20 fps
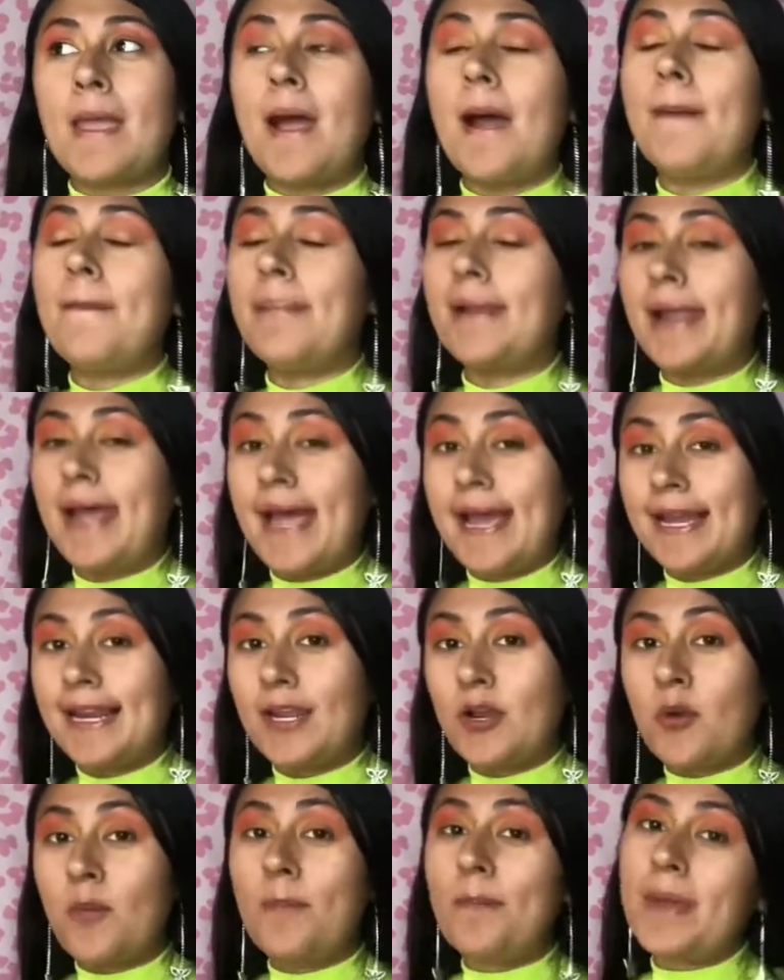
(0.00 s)
a black
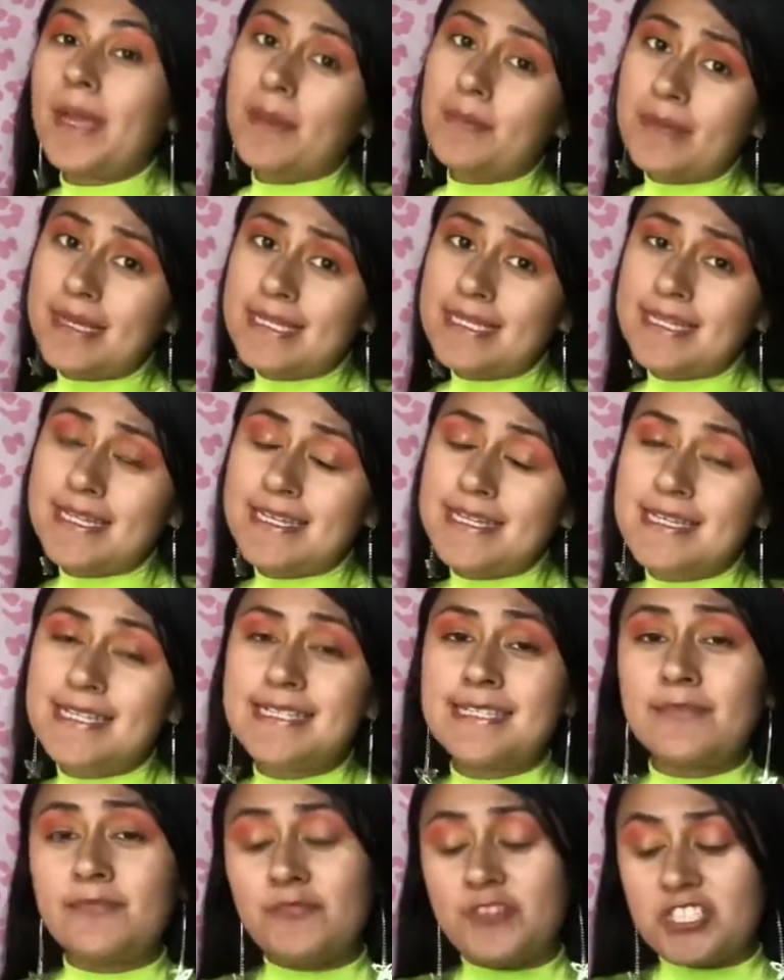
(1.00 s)
little baby tee,
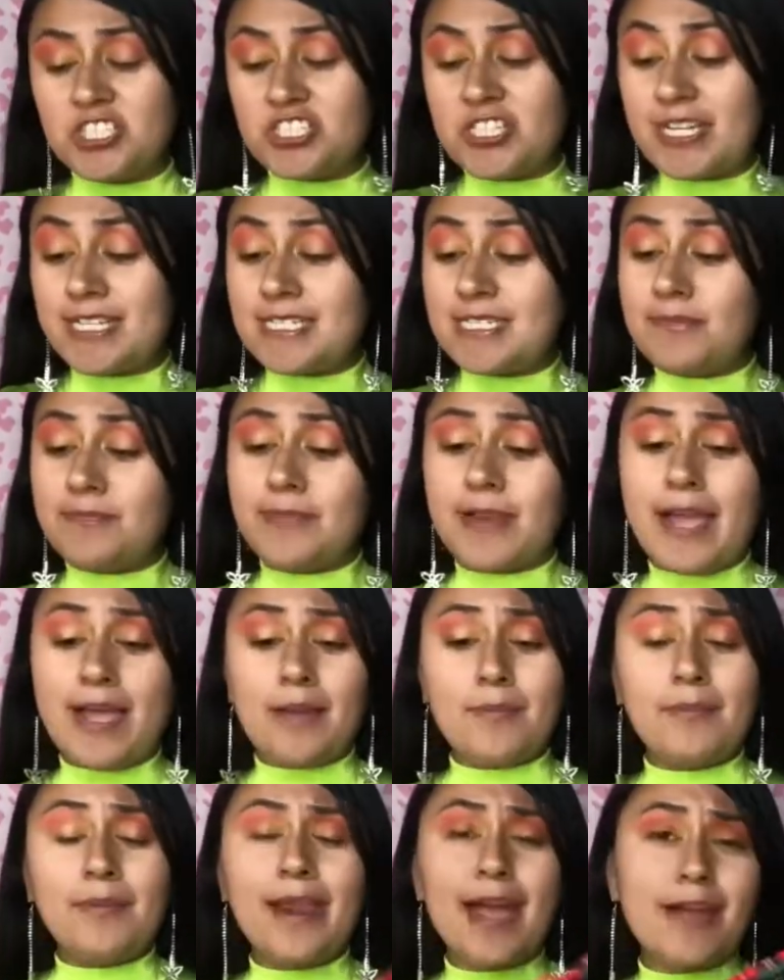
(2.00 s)
some fishnets, and black
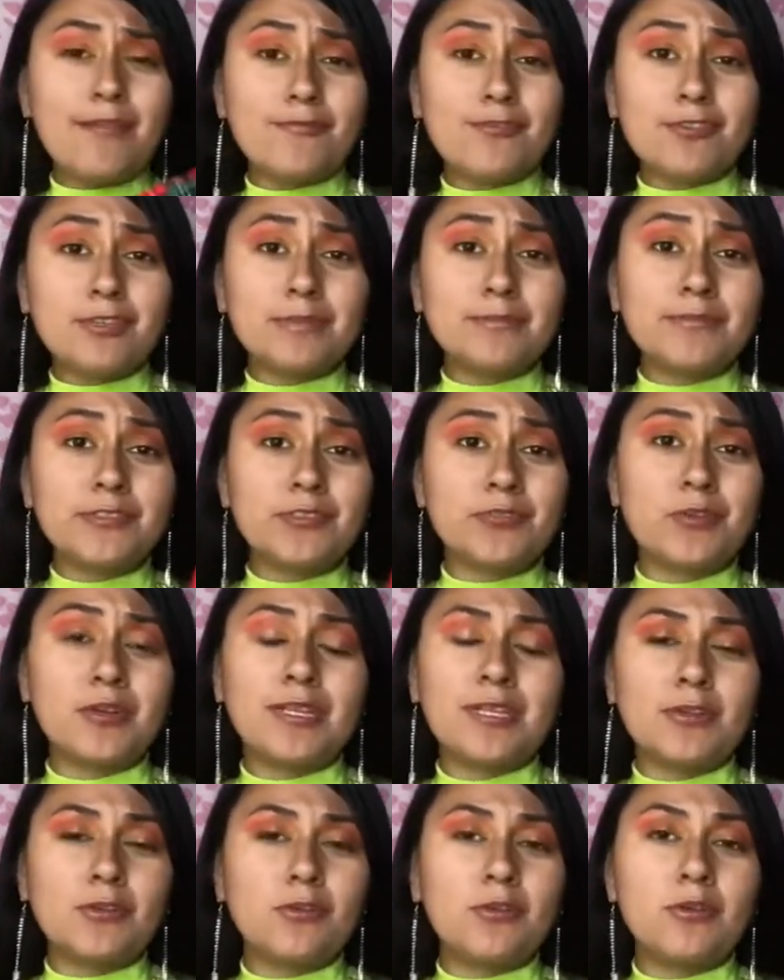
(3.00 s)
platforms for a
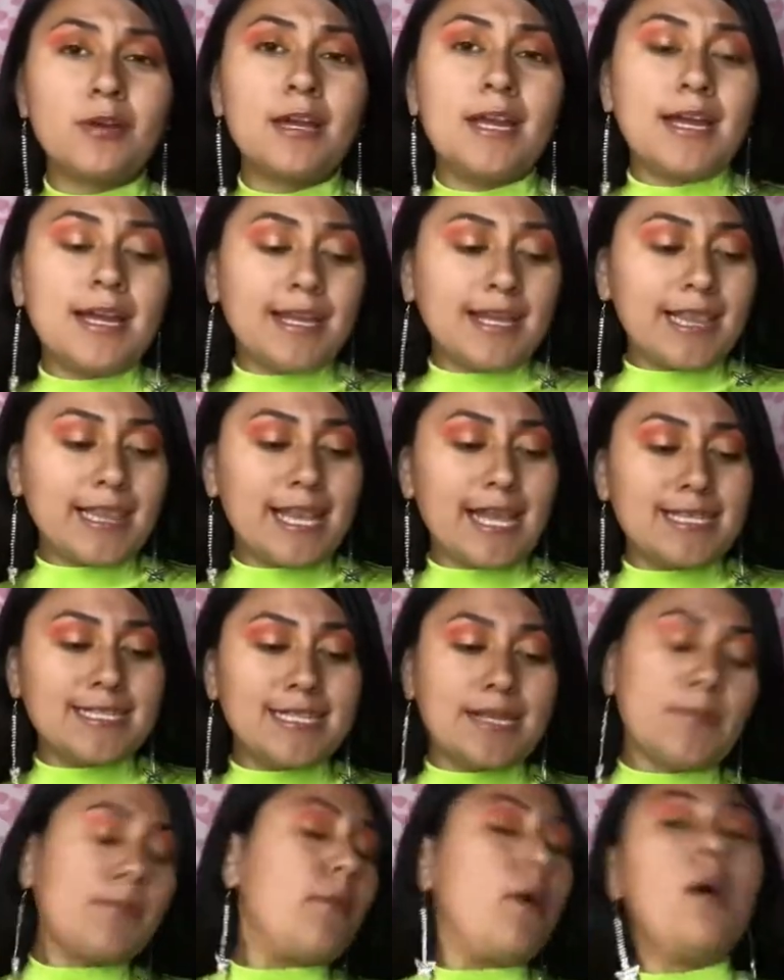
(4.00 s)
little
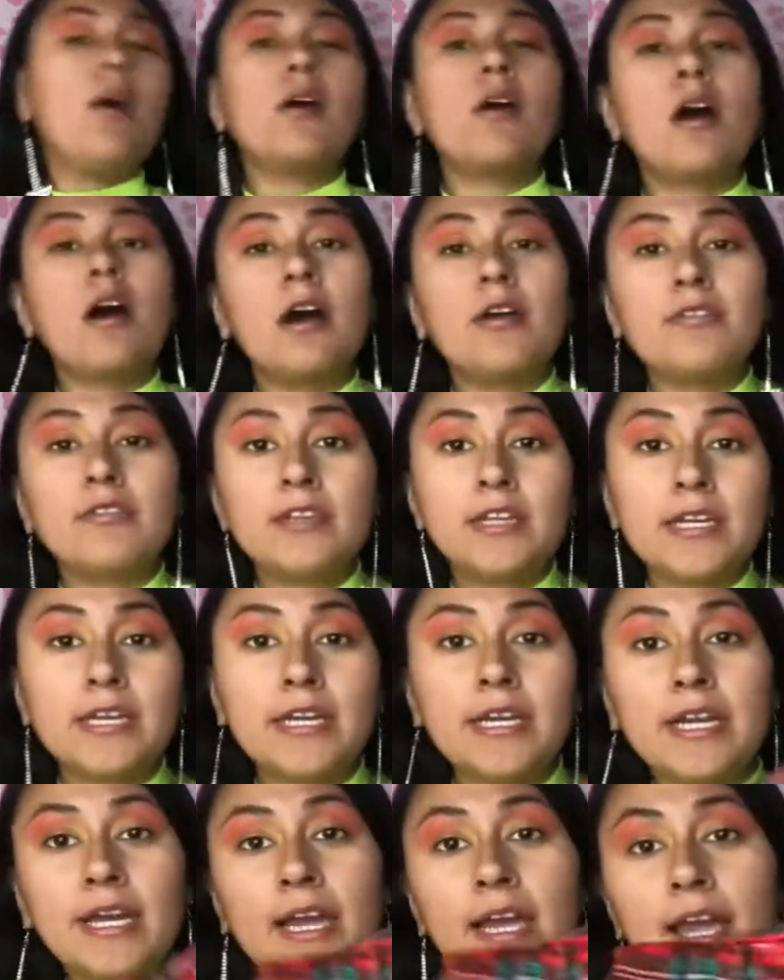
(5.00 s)
classic mall goth
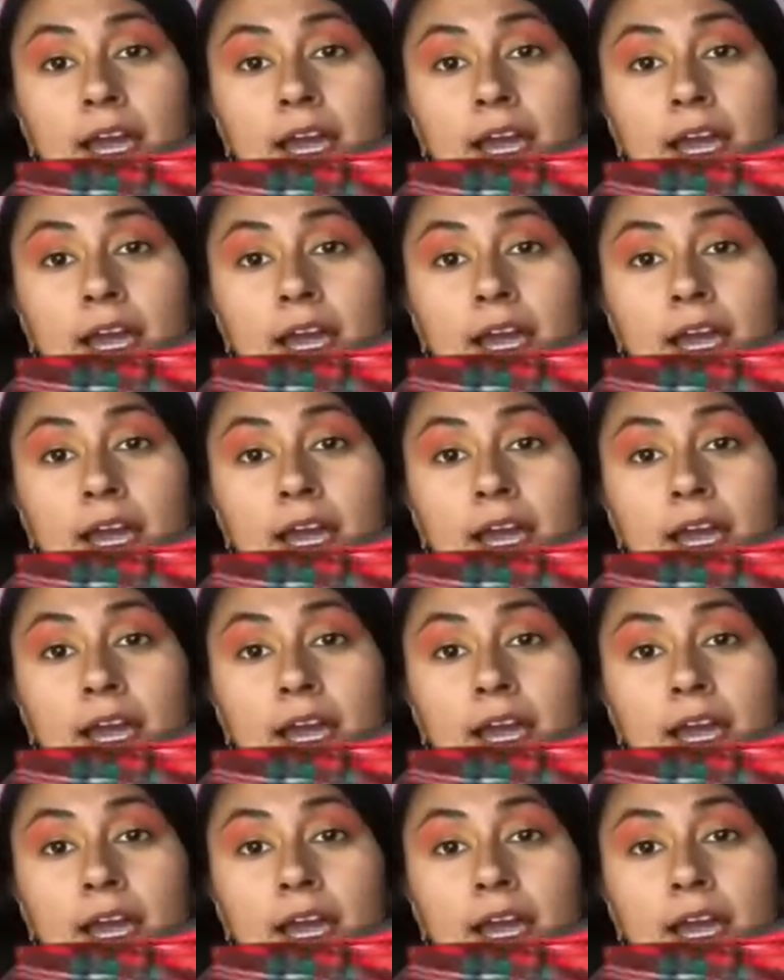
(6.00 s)
look.